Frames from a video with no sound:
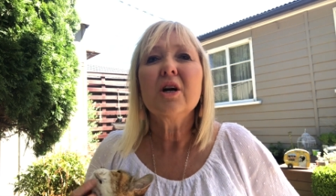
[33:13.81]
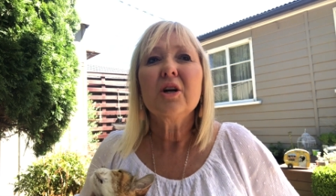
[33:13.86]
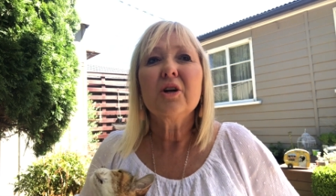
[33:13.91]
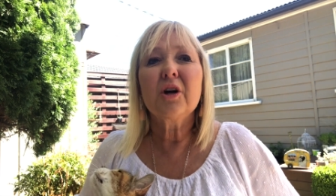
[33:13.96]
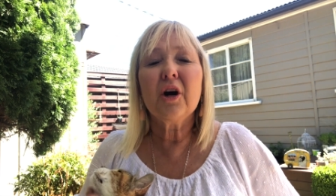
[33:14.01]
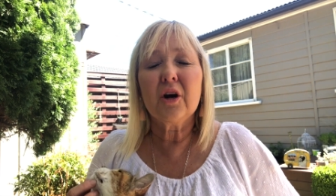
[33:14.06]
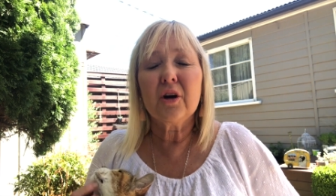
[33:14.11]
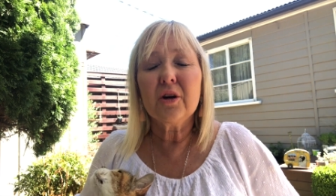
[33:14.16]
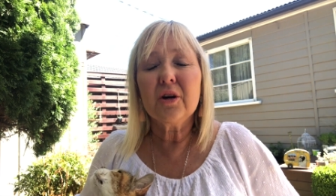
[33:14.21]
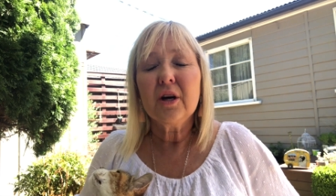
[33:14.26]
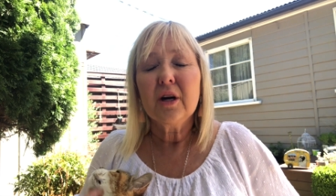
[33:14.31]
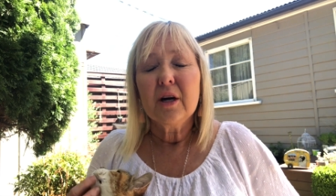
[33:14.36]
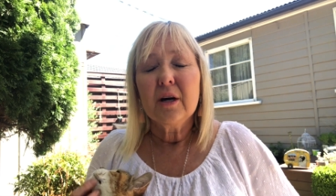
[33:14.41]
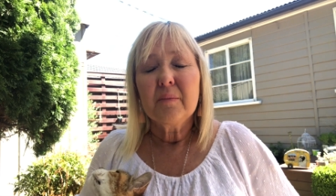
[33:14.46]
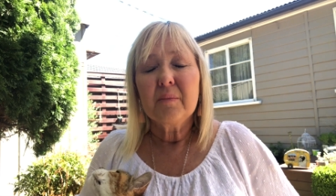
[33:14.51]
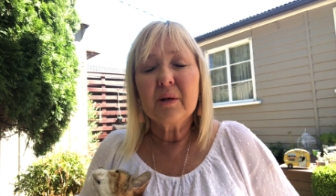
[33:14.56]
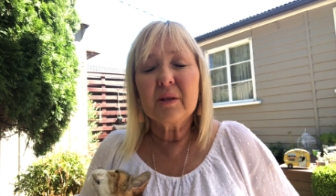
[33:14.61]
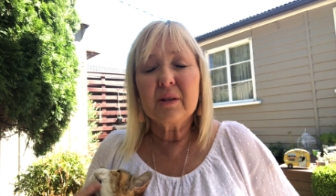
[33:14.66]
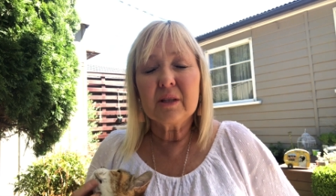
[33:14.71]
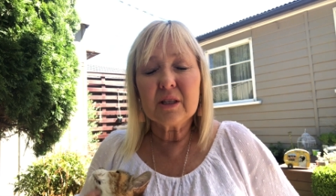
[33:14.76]
No,
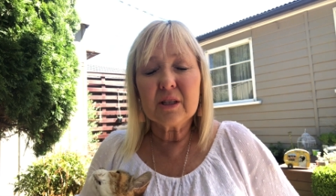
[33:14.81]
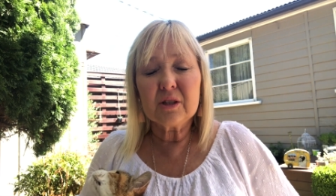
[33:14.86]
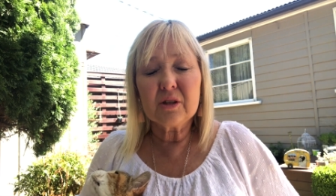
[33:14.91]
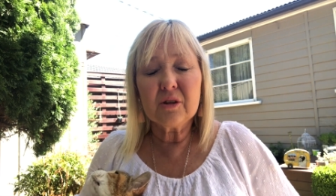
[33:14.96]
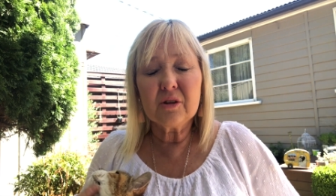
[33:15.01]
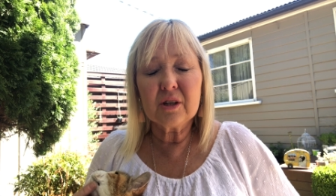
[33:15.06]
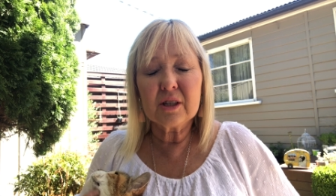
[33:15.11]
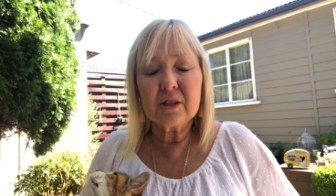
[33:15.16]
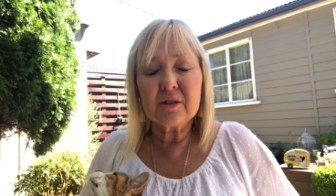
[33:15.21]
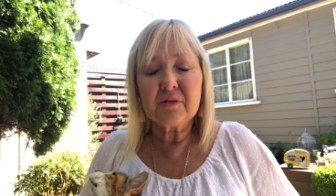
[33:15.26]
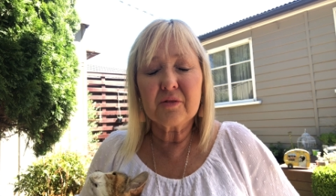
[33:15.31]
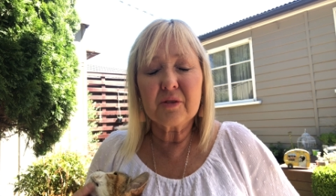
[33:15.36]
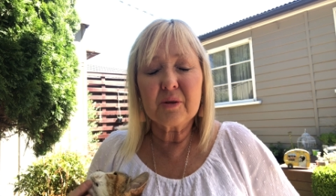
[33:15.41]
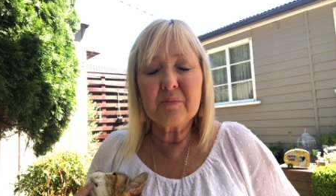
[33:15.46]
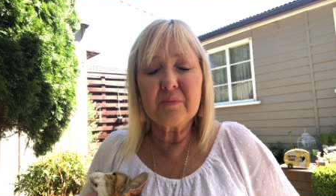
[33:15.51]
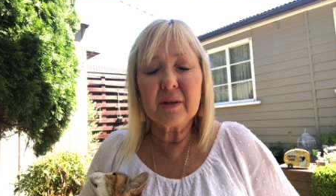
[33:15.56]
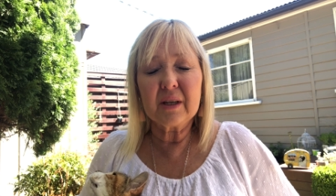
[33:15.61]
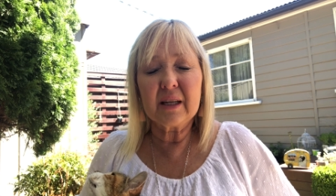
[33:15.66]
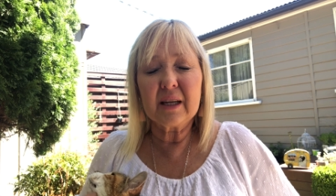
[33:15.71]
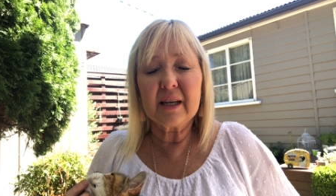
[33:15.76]
but this song is
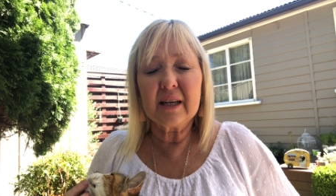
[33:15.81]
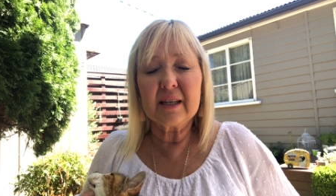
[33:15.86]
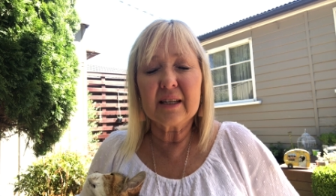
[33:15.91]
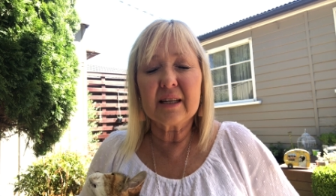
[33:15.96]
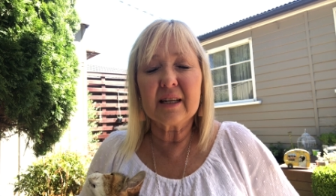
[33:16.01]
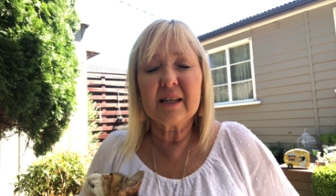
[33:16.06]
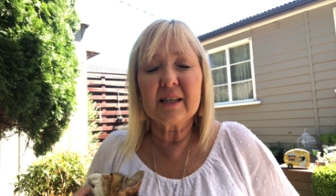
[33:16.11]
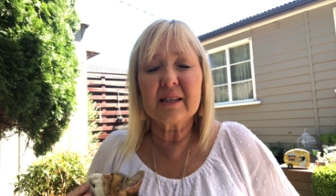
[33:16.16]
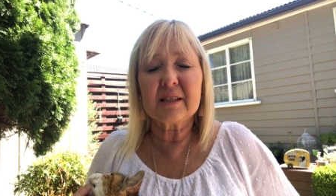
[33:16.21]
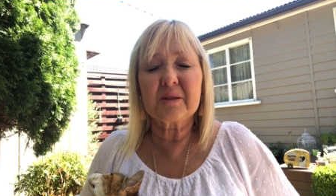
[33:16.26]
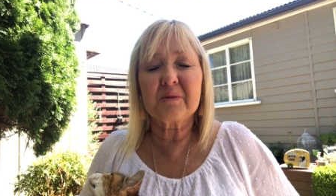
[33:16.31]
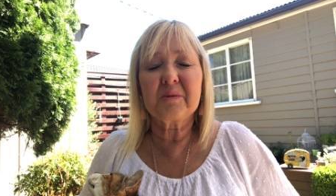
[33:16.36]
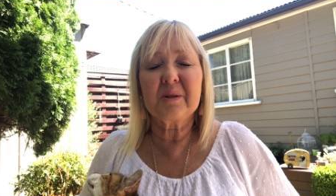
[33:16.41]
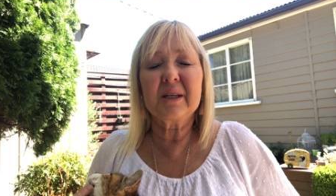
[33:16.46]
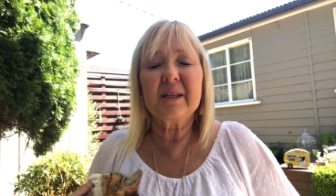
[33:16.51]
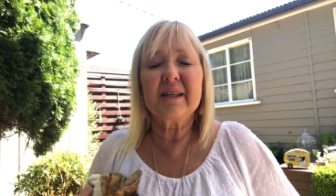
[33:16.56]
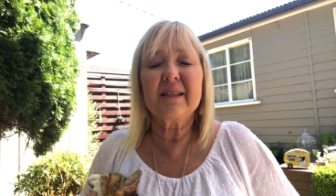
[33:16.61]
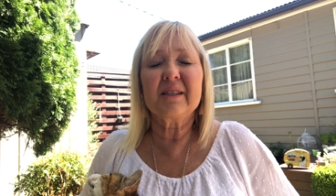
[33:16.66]
from the end, and it's where